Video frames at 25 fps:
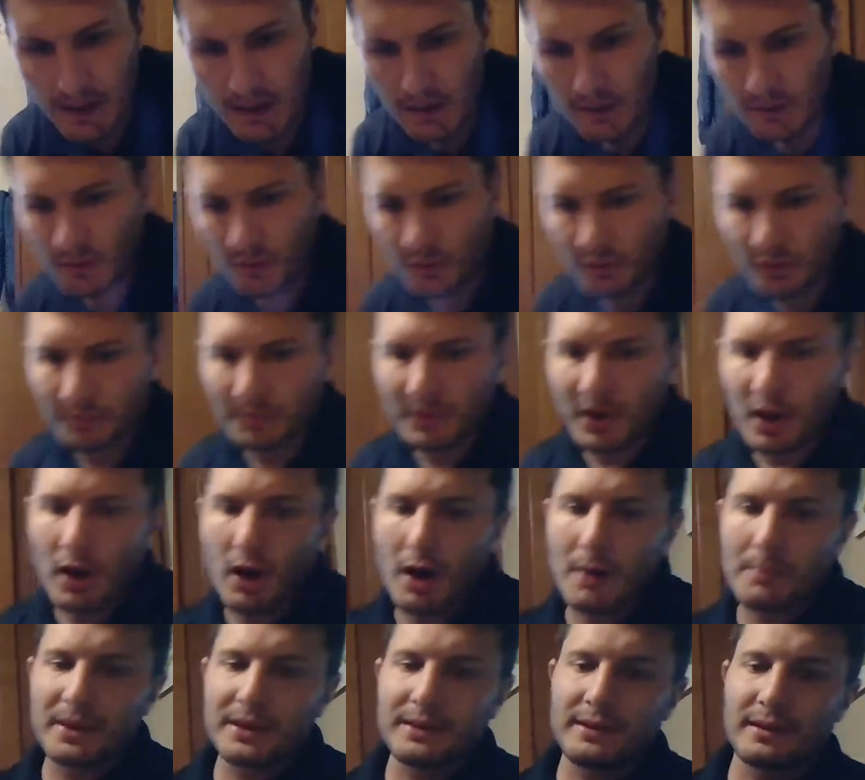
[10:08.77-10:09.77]
So some
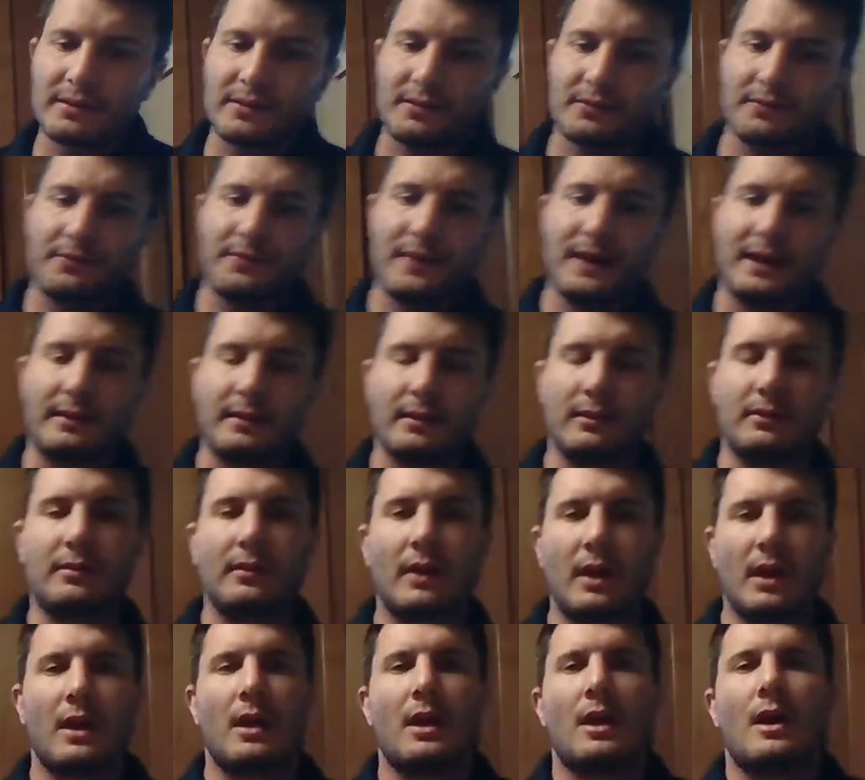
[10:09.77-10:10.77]
common
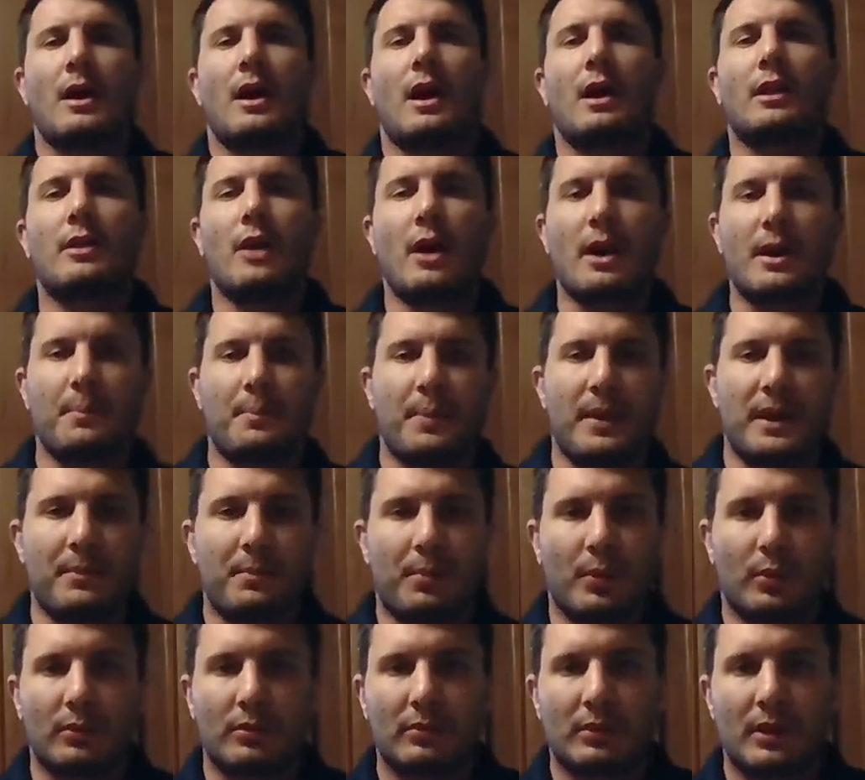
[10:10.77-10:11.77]
disinfectants. A lot of
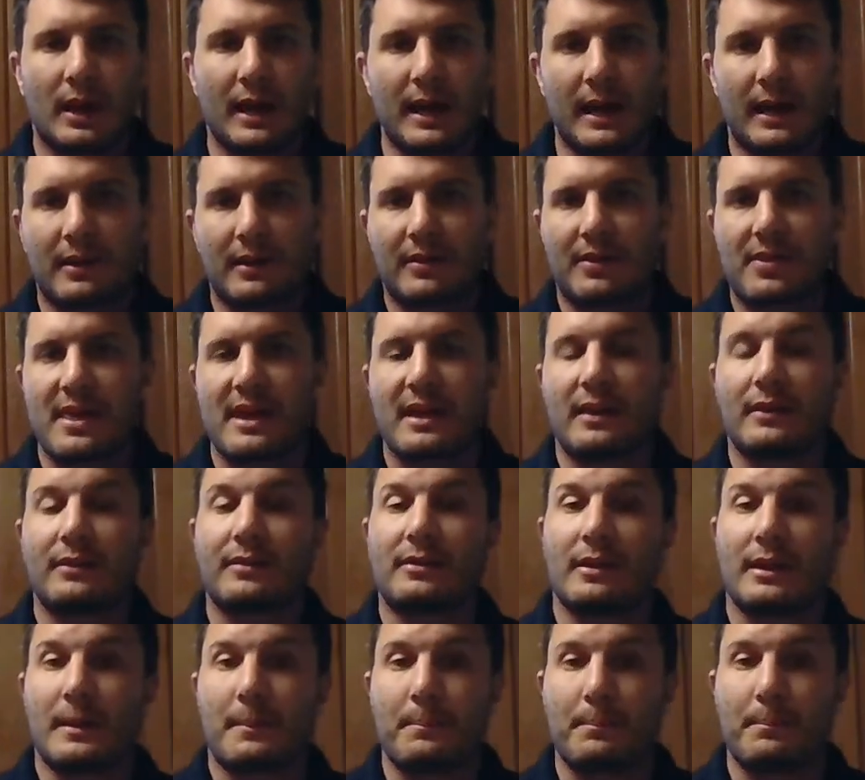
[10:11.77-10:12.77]
people like things
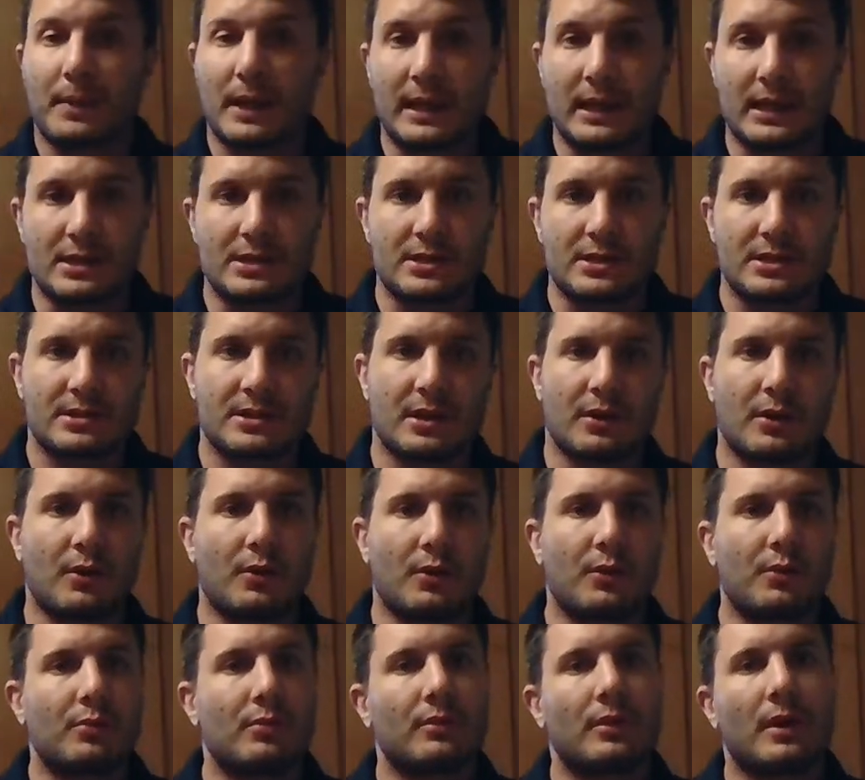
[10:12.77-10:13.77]
like bleach.
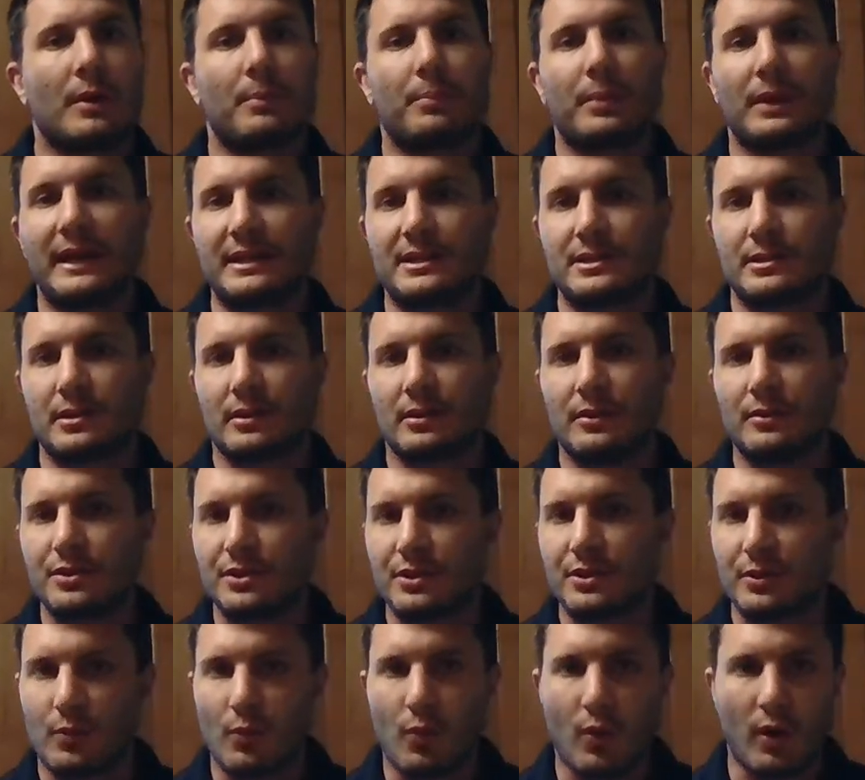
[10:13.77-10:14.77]
So a bleach
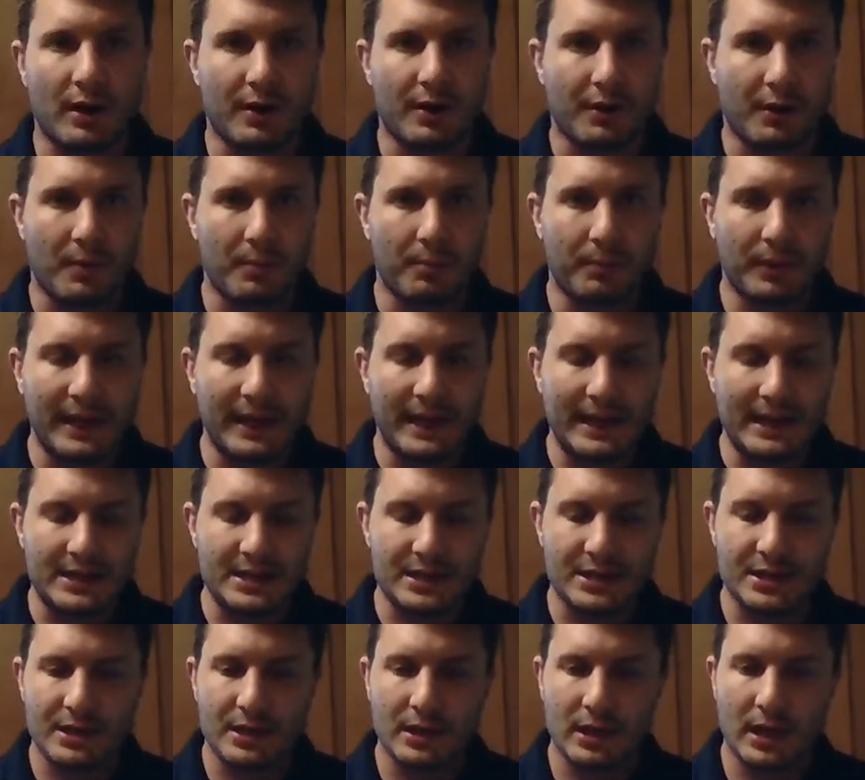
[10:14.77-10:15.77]
solution, water and
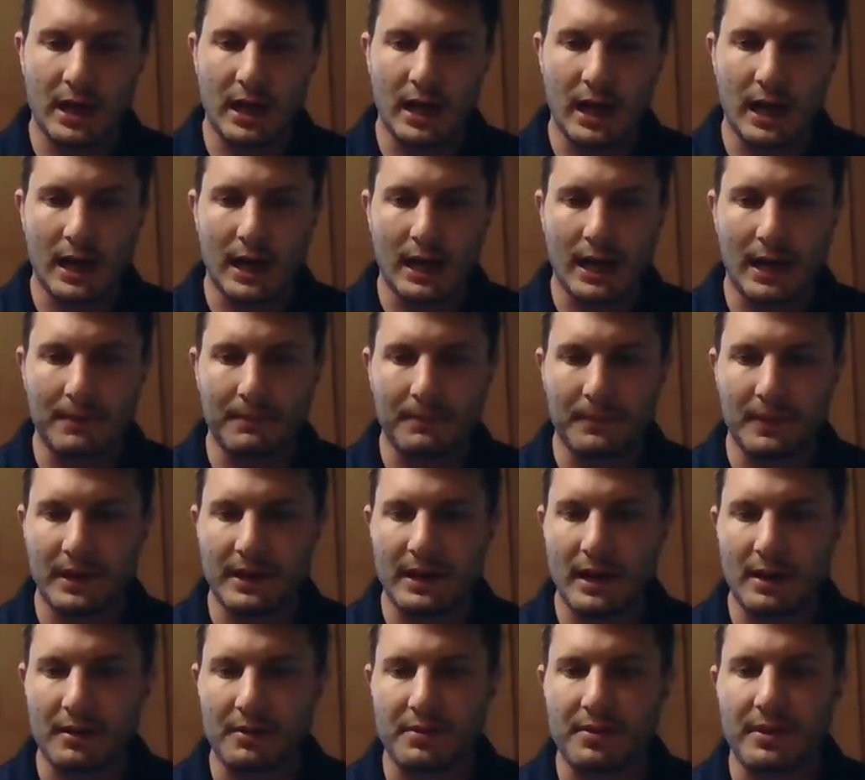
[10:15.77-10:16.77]
bleach.
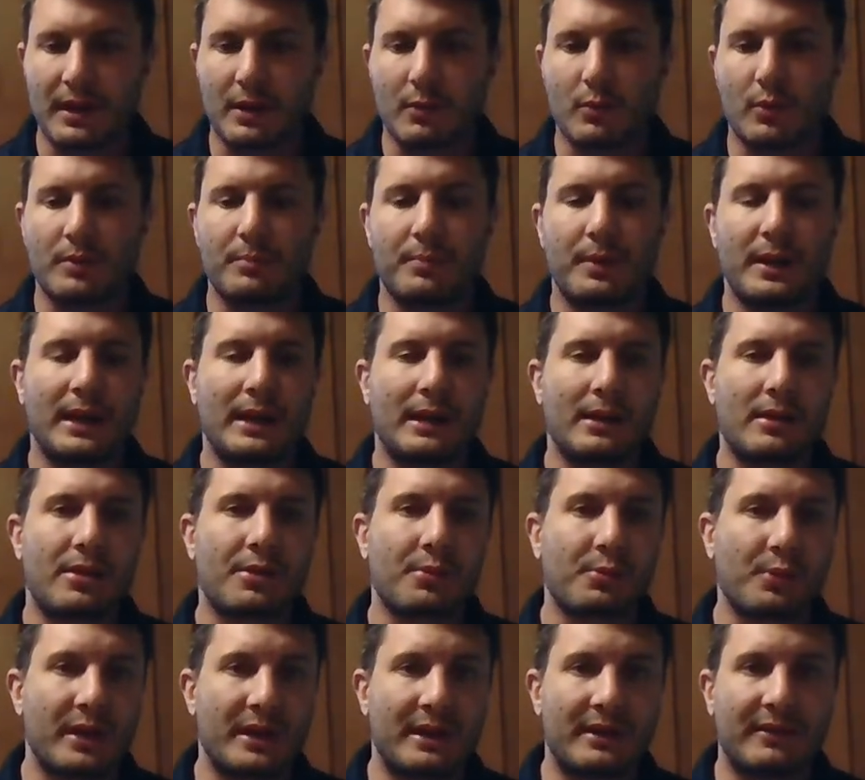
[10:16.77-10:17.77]
Another thing would be
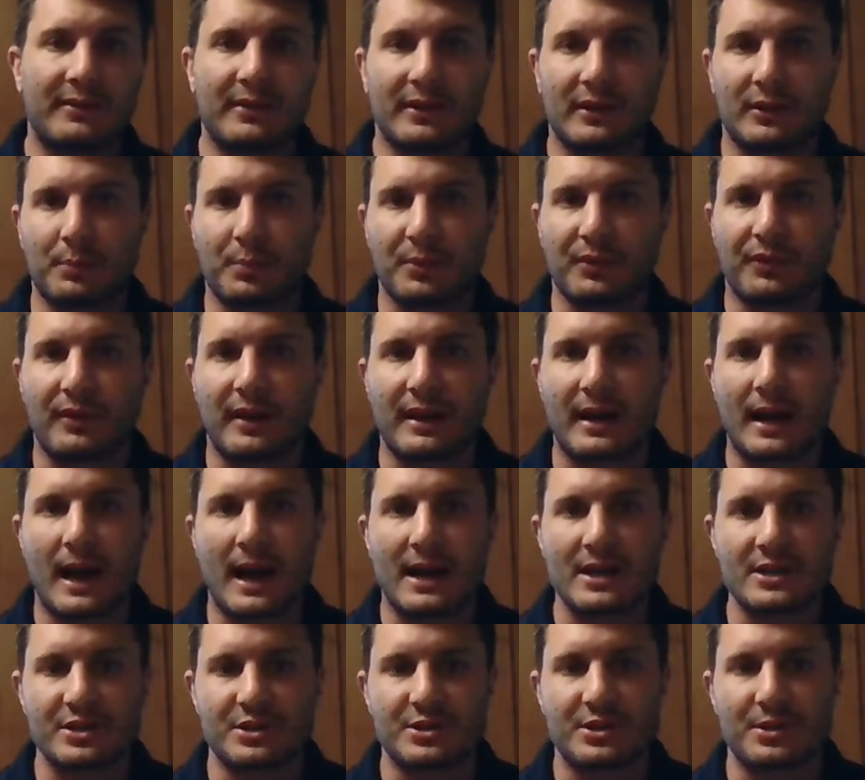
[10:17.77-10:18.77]
3 to 6%
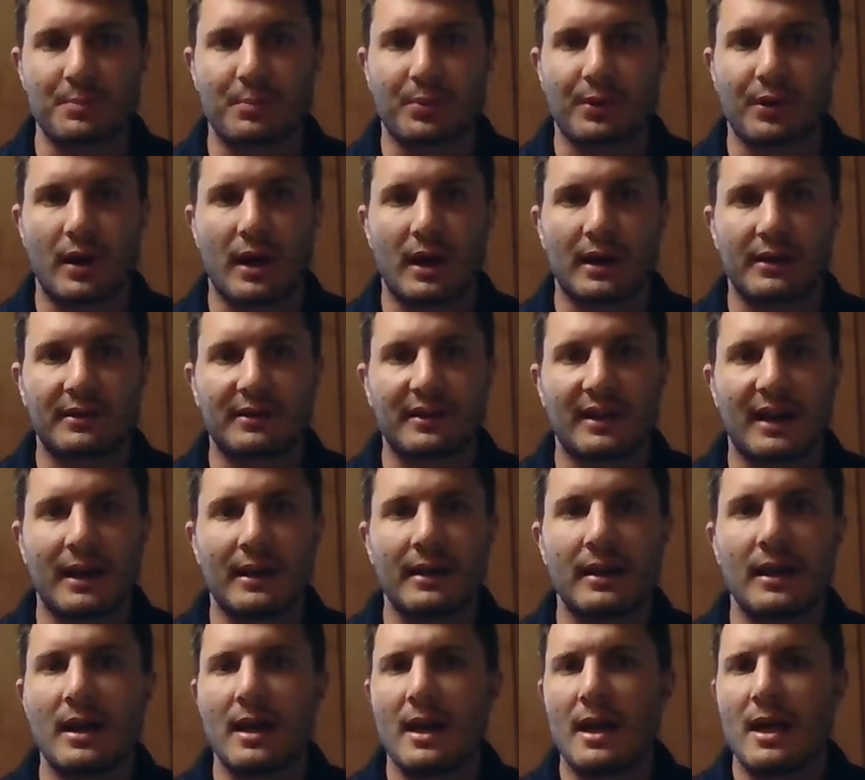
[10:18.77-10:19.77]
hydrogen
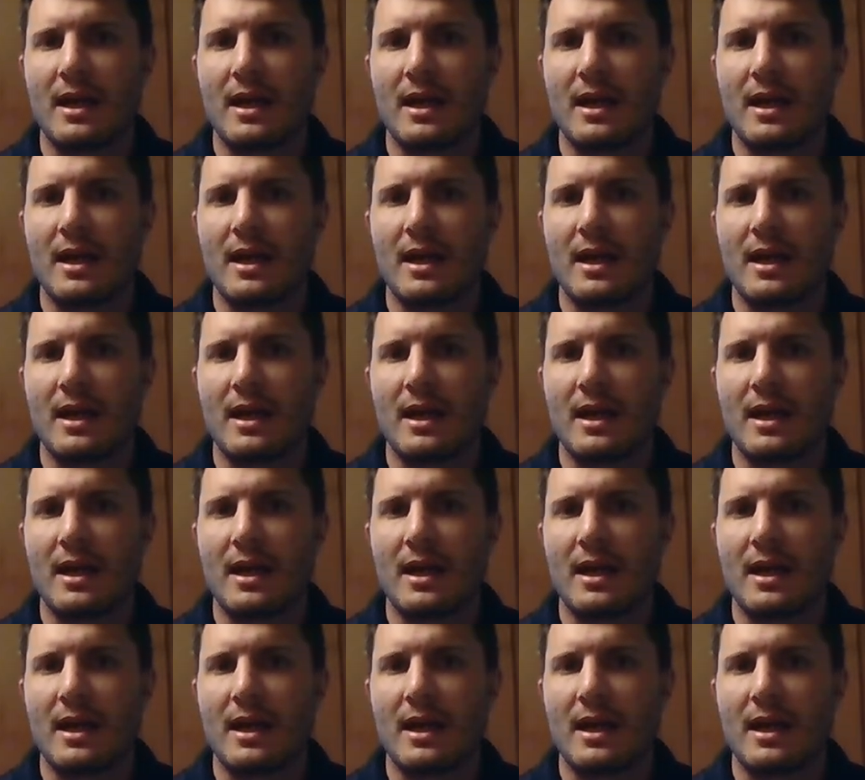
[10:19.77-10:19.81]
peroxide.